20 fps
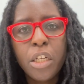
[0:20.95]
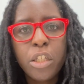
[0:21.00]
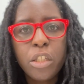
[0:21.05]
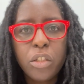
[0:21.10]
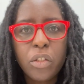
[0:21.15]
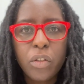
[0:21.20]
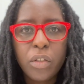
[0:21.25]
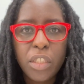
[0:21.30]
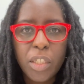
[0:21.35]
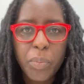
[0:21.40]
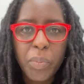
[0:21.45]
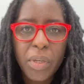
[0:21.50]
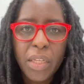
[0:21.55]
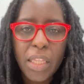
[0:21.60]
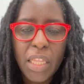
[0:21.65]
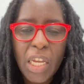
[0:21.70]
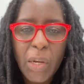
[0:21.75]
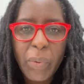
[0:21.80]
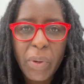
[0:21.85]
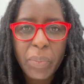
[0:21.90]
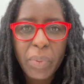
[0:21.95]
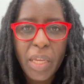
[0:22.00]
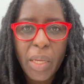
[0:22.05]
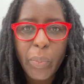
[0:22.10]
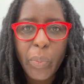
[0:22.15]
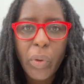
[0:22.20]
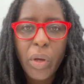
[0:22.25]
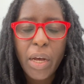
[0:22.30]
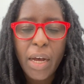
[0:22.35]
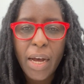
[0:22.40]
So typically when
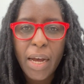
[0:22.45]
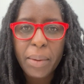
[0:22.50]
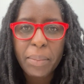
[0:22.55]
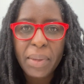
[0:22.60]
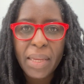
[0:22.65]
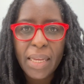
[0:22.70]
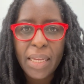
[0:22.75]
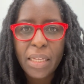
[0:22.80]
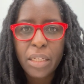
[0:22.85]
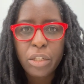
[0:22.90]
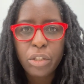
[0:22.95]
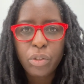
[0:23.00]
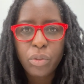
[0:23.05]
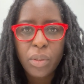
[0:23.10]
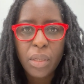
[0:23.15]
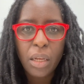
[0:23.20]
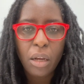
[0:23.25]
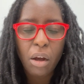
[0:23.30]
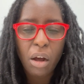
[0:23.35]
people come into the